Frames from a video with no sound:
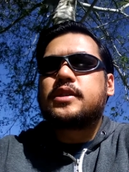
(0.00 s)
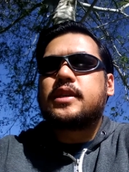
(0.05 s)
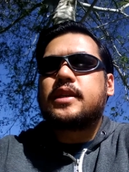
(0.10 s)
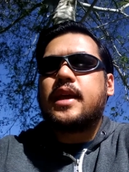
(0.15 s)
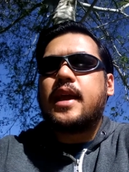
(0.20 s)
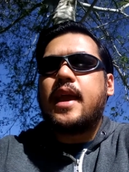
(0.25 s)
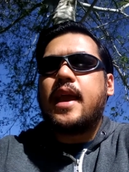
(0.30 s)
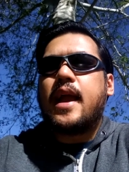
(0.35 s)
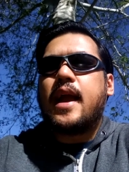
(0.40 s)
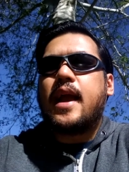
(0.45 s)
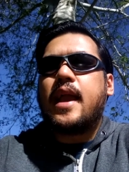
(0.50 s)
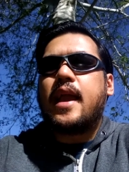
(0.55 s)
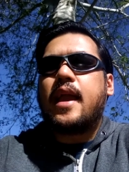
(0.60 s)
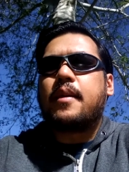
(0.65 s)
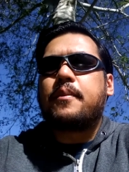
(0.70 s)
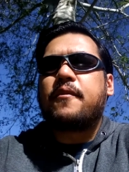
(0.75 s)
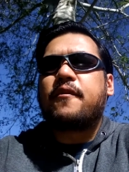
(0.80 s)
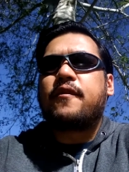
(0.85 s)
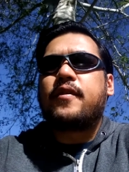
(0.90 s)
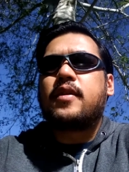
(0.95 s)
Today I
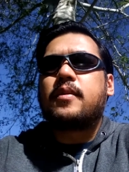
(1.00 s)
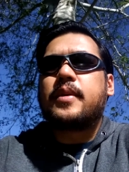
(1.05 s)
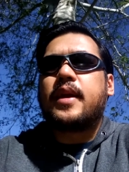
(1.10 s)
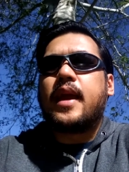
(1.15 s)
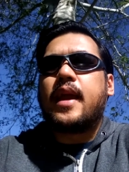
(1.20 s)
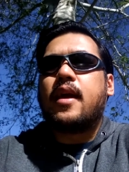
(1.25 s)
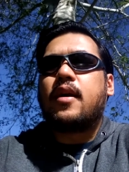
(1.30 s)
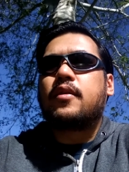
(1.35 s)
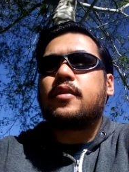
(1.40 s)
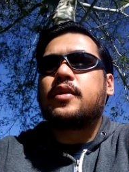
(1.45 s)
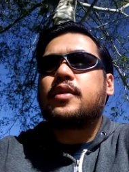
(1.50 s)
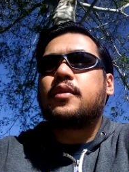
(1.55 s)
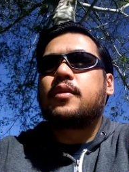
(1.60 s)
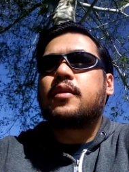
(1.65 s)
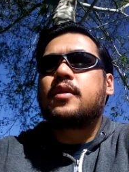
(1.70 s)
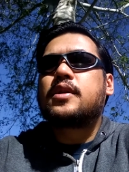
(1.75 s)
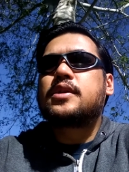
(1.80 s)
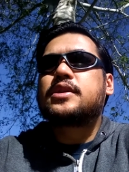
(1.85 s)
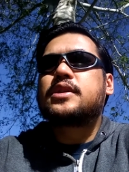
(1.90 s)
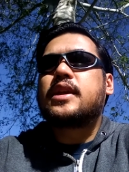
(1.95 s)
am filming
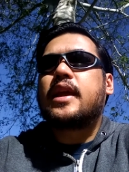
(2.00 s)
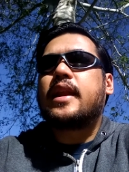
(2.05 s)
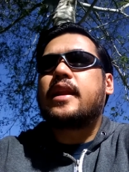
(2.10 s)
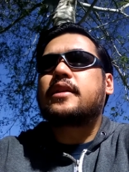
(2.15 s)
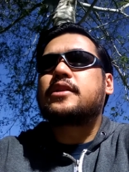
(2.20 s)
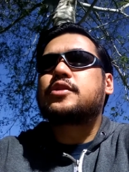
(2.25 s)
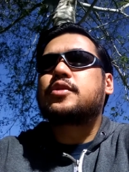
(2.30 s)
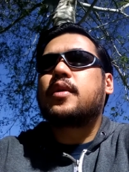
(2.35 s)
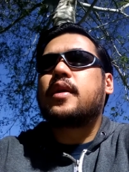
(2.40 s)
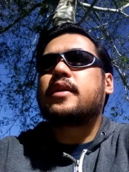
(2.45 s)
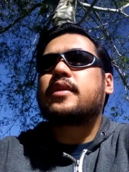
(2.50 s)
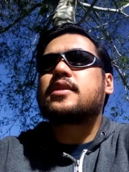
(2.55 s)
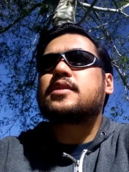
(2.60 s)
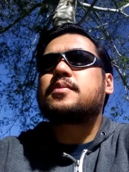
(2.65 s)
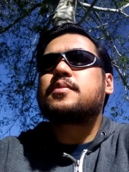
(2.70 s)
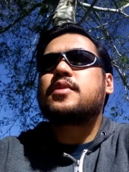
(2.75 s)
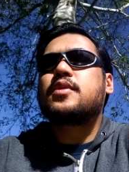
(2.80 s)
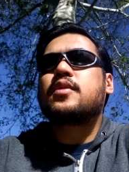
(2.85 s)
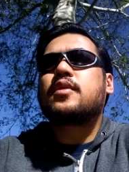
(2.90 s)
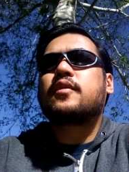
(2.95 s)
outdoors and enjoying this
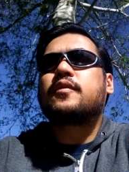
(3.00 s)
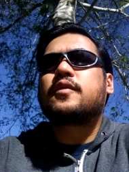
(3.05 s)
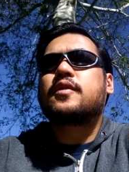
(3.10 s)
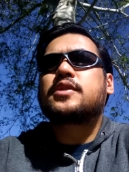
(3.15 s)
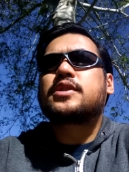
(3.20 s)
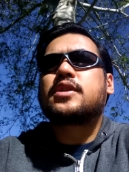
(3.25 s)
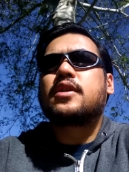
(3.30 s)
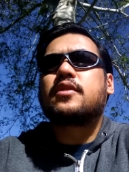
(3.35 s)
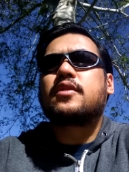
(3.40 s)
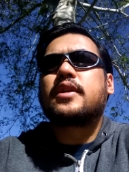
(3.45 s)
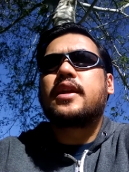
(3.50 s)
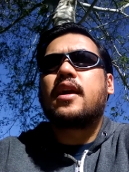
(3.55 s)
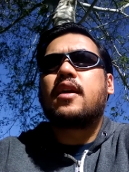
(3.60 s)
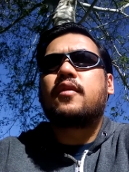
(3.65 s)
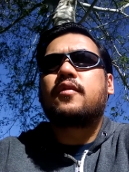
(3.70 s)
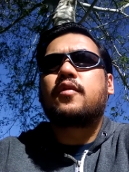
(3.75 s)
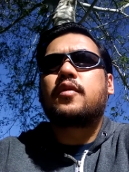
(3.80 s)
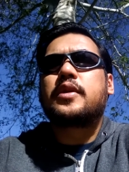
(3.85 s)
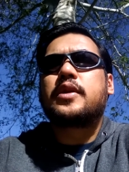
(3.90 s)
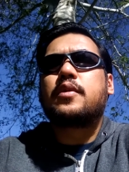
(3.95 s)
beautiful Southern
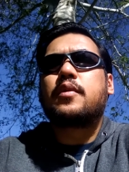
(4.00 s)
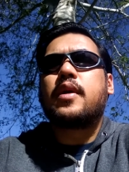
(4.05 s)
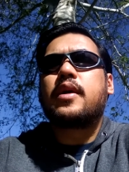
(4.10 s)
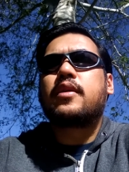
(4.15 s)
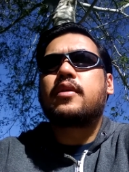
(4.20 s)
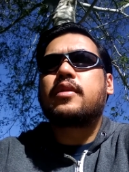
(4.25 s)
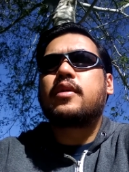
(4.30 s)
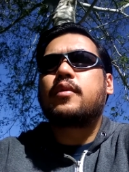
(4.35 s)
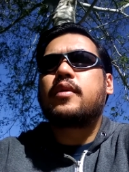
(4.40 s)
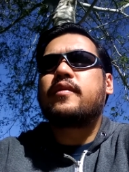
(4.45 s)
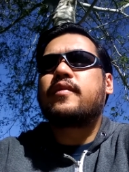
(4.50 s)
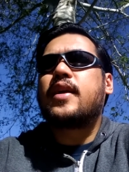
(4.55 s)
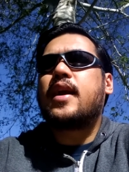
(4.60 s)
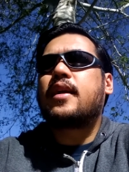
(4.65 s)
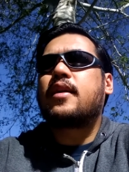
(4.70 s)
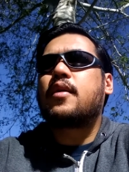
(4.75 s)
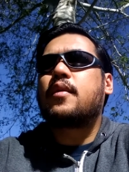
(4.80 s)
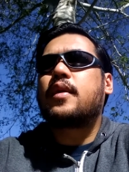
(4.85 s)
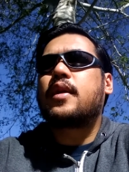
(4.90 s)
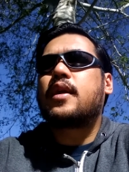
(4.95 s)
California weather that we've got
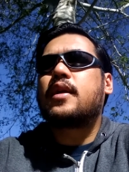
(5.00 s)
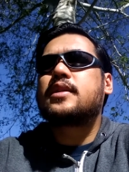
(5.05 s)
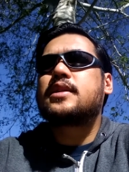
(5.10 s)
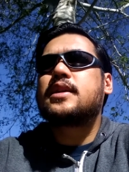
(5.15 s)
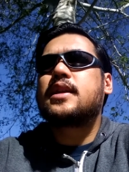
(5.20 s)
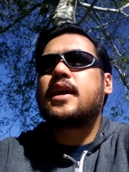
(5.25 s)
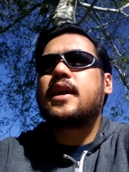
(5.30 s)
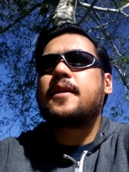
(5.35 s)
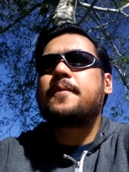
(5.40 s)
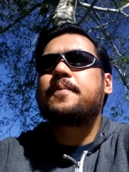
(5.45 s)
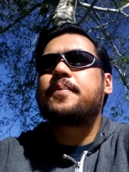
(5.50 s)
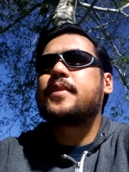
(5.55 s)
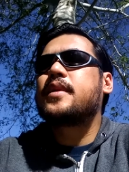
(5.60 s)
going on today.